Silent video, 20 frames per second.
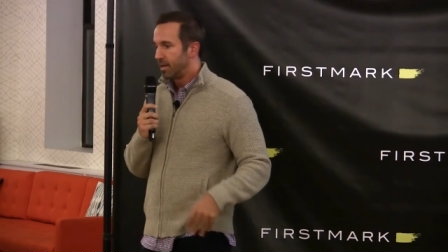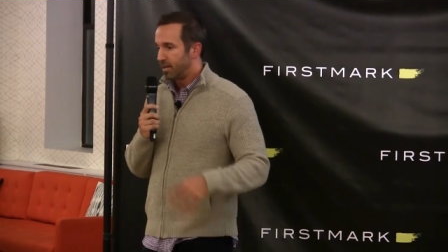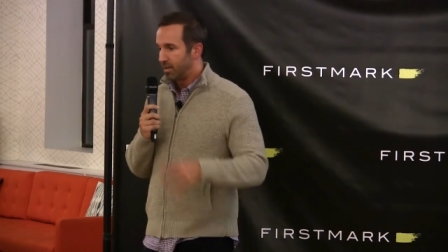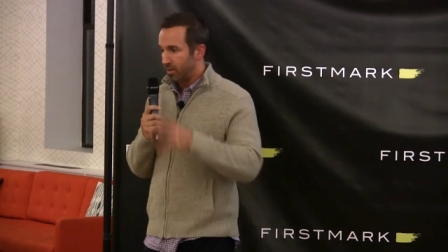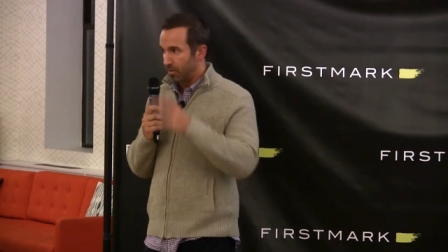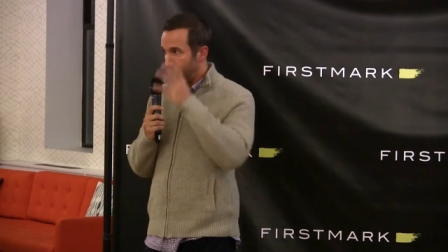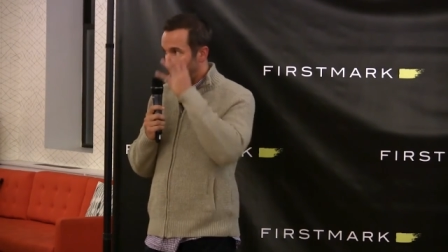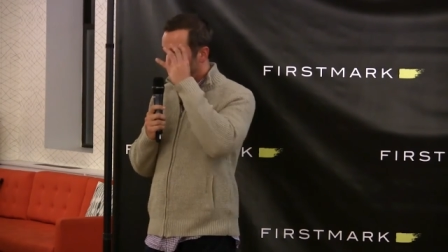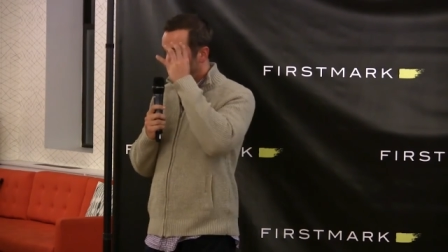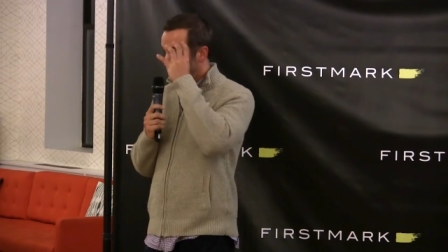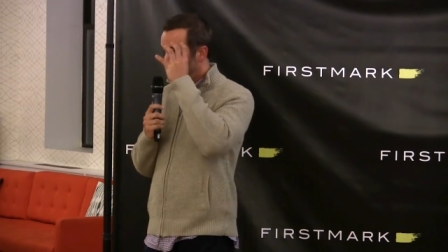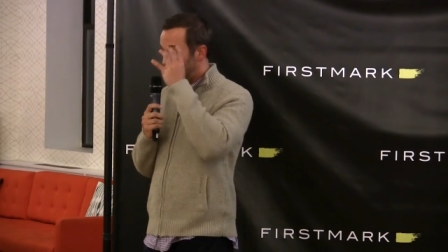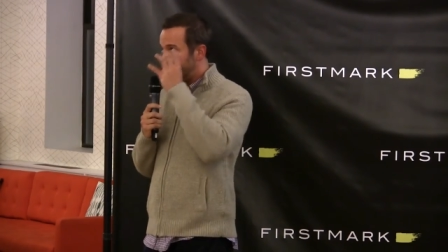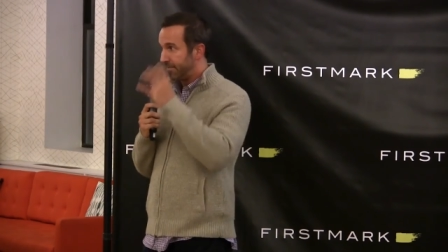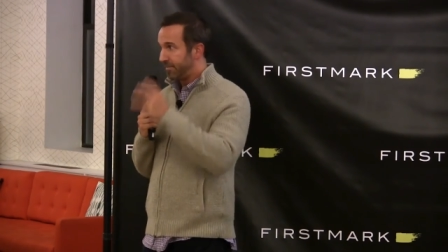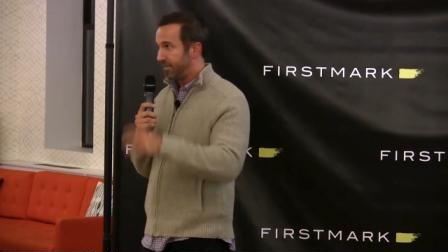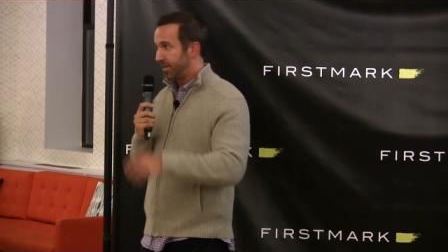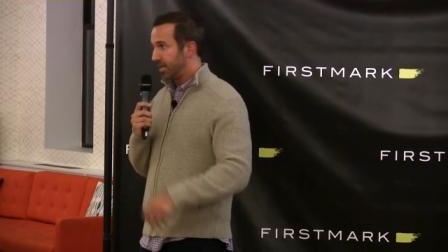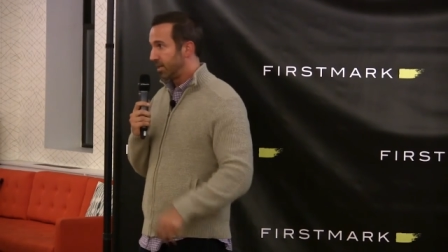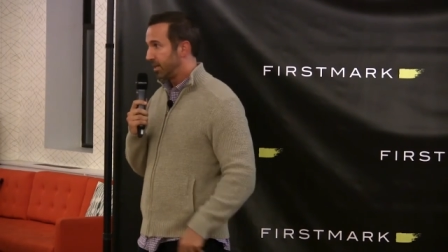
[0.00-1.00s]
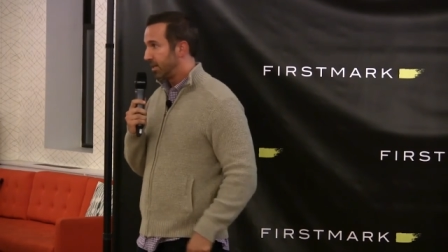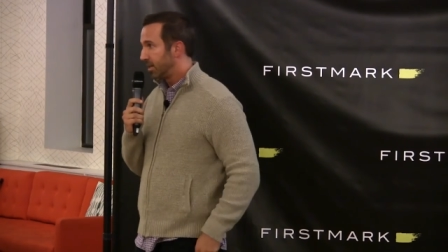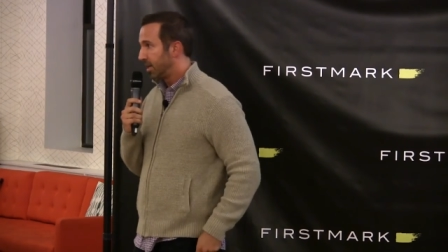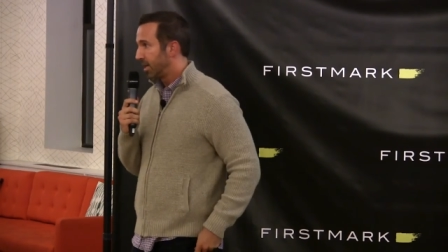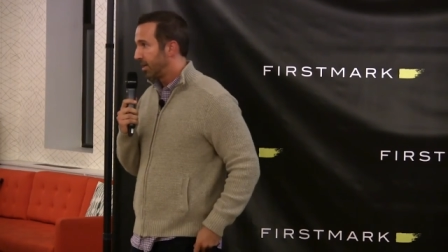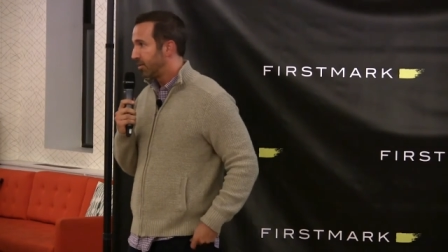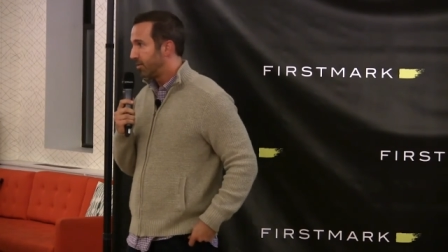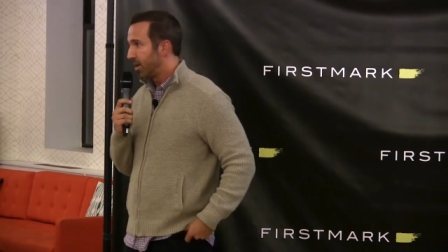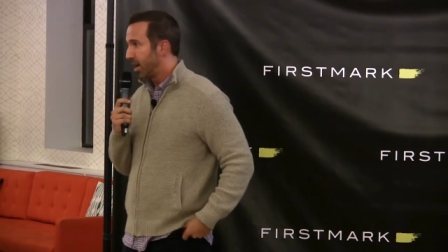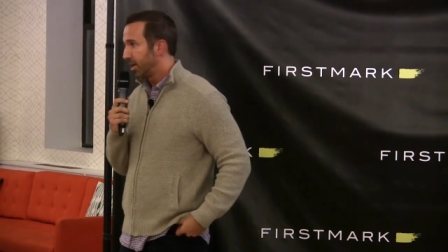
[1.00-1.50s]
you know, really feeling
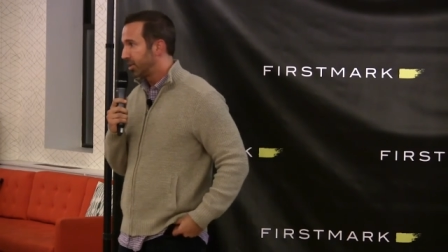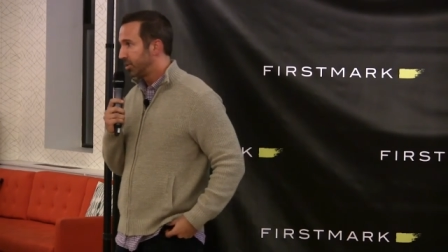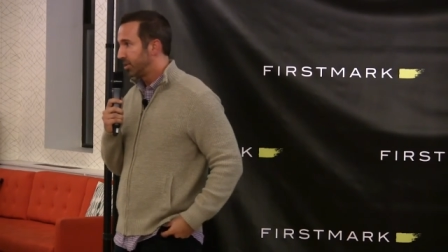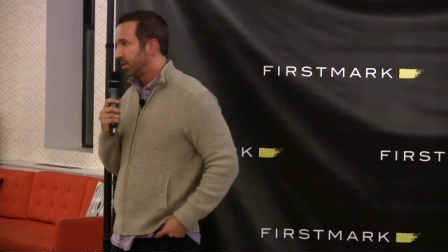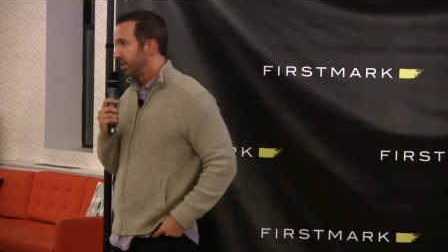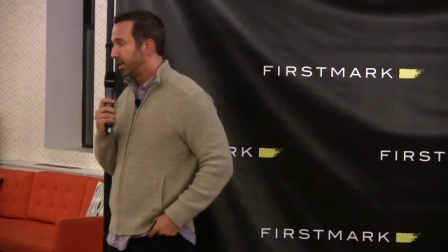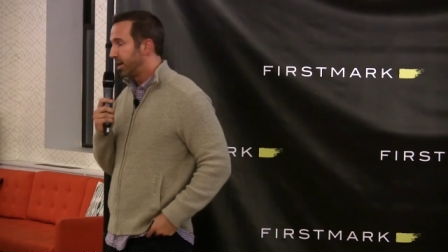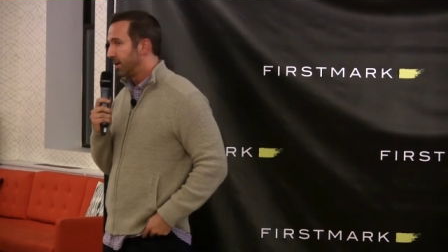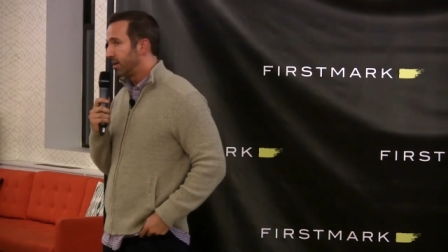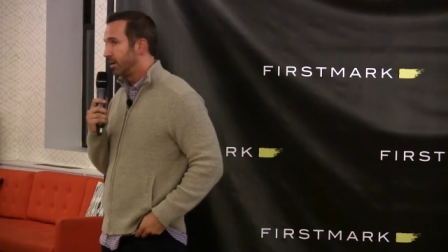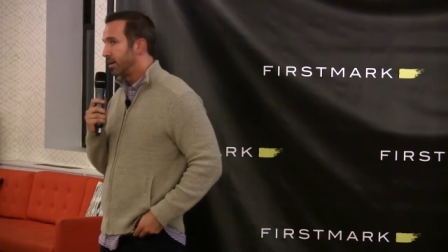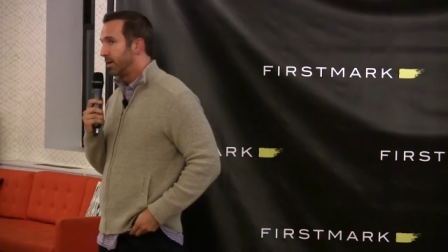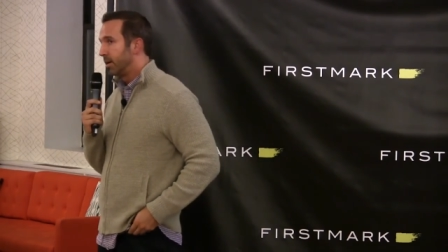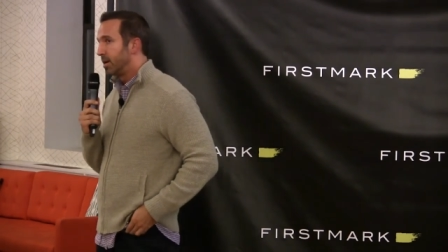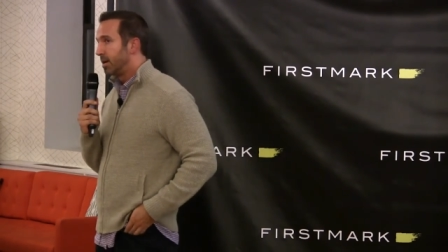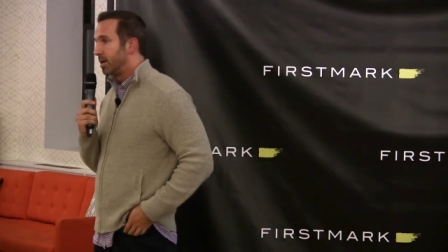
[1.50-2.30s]
like you're actually there.